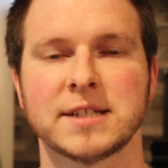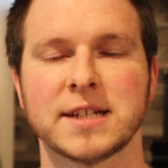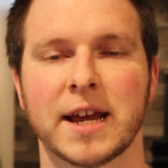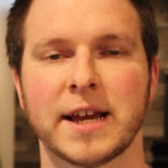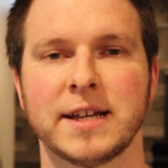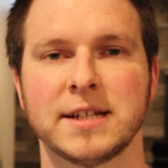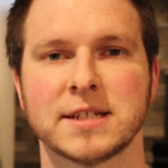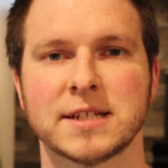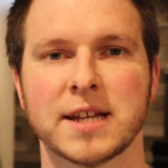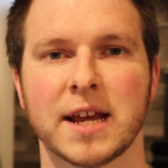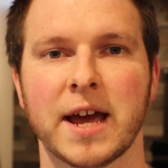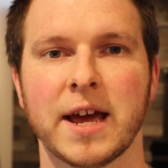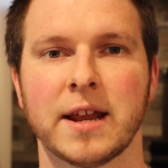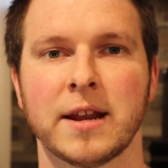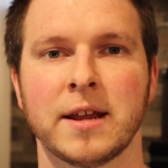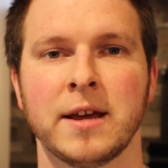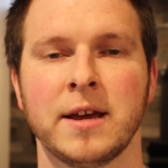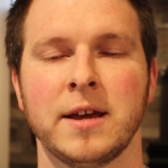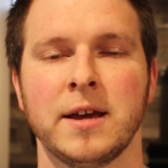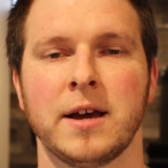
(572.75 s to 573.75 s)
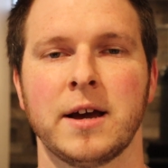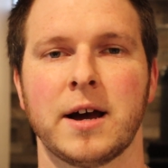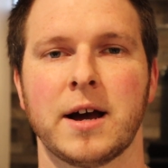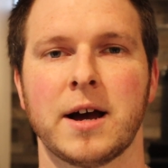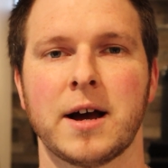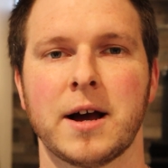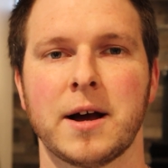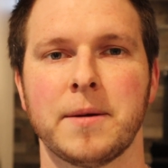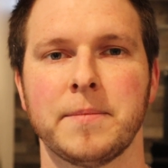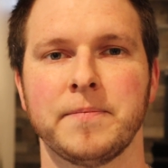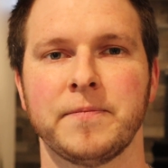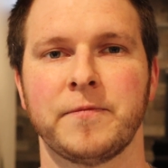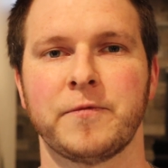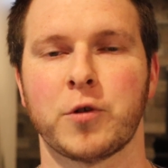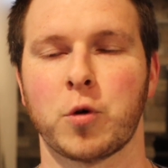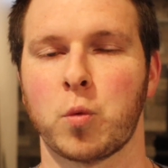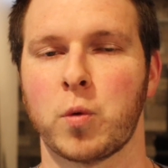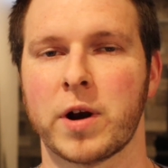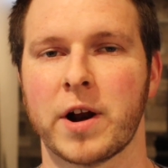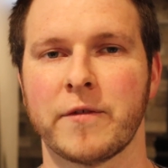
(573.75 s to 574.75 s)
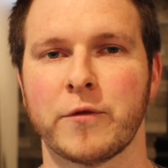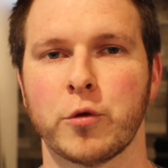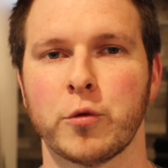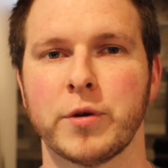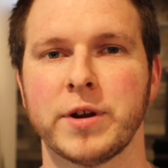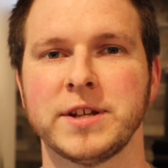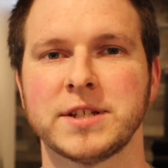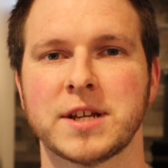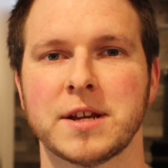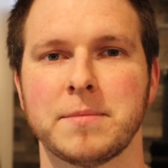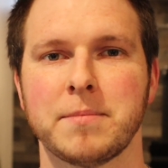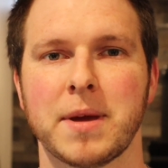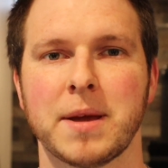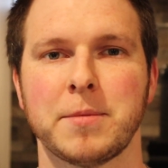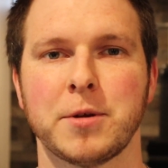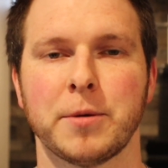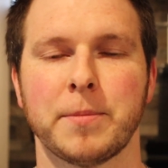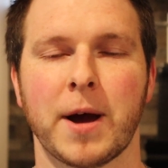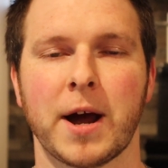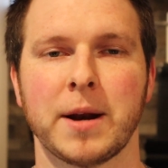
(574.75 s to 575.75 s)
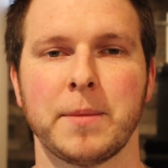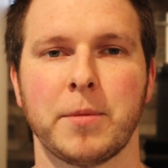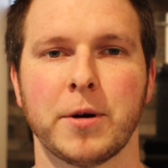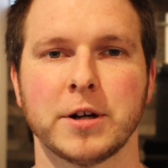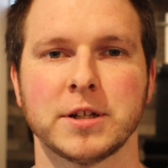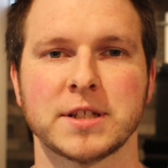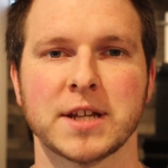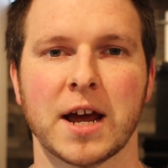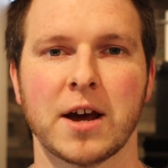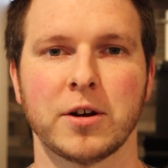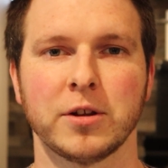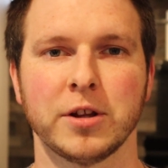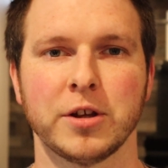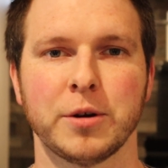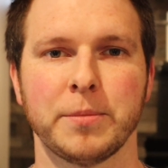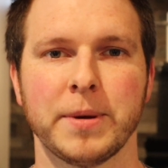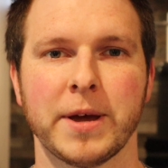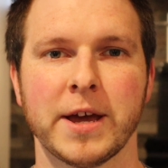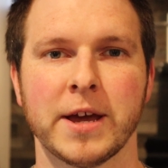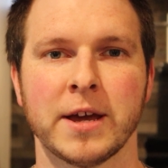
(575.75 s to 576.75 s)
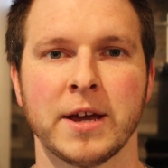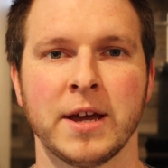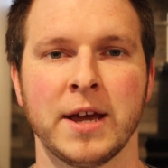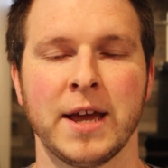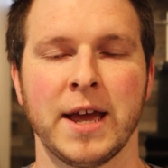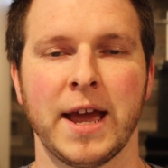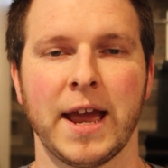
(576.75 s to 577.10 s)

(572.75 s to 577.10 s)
Second set, for whatever reason, maybe your body burns out a little bit.